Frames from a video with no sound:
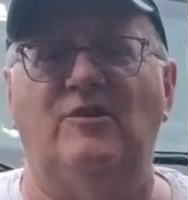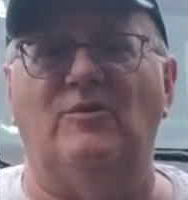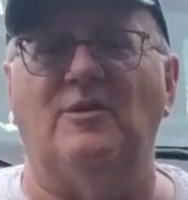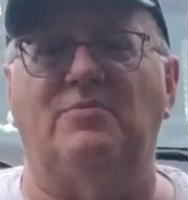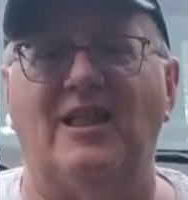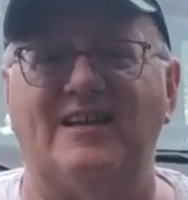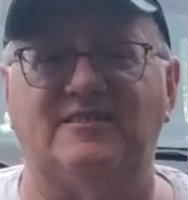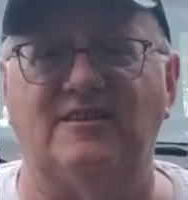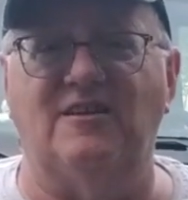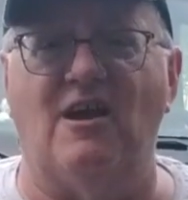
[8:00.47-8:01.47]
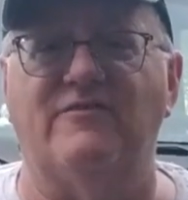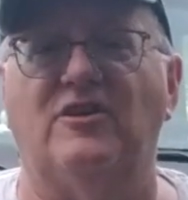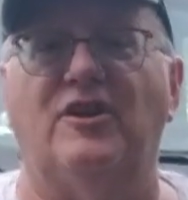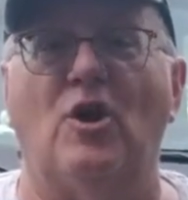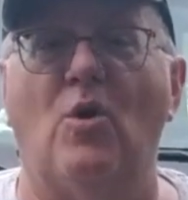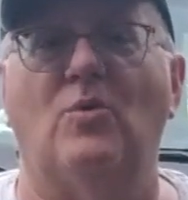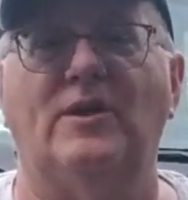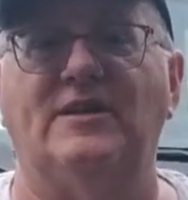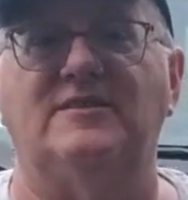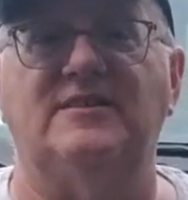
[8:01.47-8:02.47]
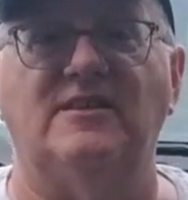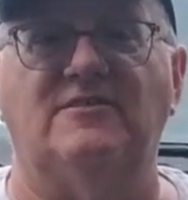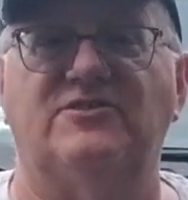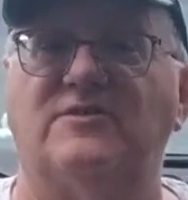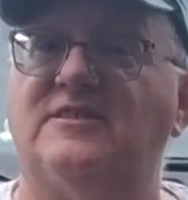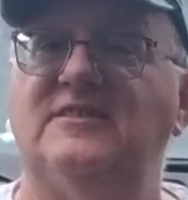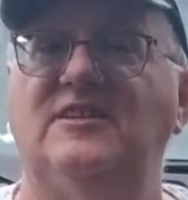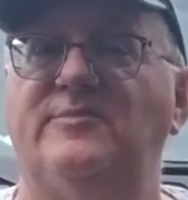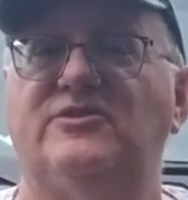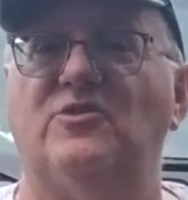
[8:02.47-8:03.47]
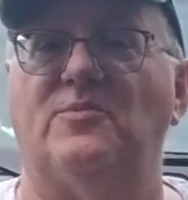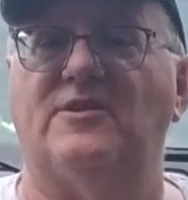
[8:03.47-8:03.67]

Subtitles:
with a plastic cover and an O-ring to seal it. So it doesn't need to be super